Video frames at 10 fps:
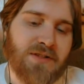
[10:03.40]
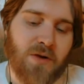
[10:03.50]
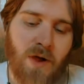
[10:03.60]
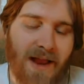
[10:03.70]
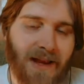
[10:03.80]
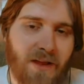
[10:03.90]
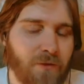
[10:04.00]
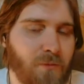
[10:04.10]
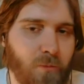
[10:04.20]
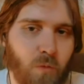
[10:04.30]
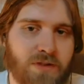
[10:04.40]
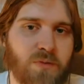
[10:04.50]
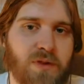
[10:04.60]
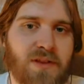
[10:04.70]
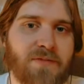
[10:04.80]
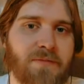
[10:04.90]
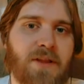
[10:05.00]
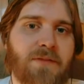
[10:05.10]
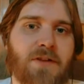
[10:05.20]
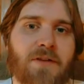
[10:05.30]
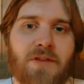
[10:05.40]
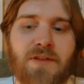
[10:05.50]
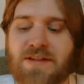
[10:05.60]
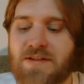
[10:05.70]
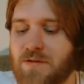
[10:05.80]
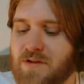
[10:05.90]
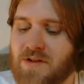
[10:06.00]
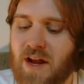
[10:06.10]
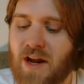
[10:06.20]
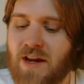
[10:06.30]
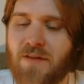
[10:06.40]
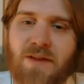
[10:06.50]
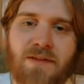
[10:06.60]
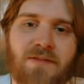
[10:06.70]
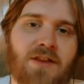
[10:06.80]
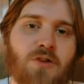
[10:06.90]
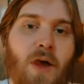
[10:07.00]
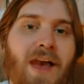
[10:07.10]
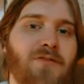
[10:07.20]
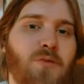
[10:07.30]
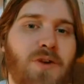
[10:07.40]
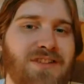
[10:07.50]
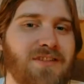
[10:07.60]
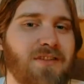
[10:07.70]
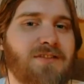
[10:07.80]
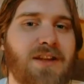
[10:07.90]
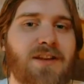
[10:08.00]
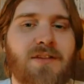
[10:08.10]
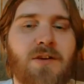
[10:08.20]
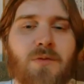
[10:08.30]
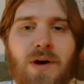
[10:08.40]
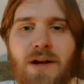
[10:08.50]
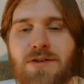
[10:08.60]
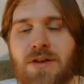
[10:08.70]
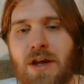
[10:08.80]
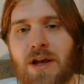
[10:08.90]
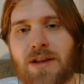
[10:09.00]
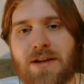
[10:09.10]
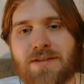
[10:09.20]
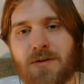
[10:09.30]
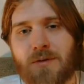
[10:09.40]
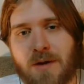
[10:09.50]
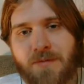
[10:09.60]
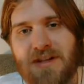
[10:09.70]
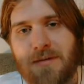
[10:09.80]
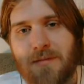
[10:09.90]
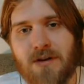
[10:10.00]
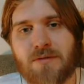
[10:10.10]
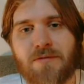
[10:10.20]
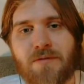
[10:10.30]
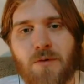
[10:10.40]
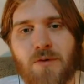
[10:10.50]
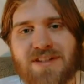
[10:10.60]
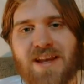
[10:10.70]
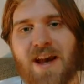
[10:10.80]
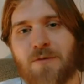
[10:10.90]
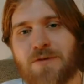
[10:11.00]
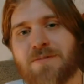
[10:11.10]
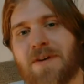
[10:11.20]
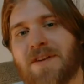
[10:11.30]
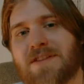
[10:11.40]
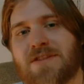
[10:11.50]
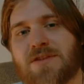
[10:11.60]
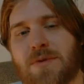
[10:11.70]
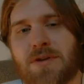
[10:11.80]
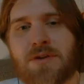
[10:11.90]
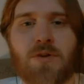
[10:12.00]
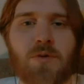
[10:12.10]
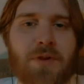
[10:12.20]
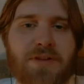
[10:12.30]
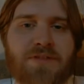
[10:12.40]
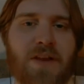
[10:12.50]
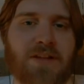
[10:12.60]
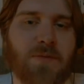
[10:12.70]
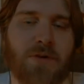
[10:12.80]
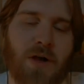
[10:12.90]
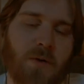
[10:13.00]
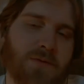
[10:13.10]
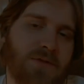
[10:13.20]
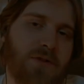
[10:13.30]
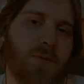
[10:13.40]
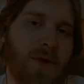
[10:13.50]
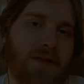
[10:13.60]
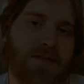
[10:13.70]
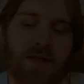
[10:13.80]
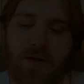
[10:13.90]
know any other ones we left, left off the list, or is there any of these that you haven't watched that you're excited to go watch? Let us know. Comments down below, of course, at Orts My Face on Twitter, Google Plus, and Facebook. Always good ways of getting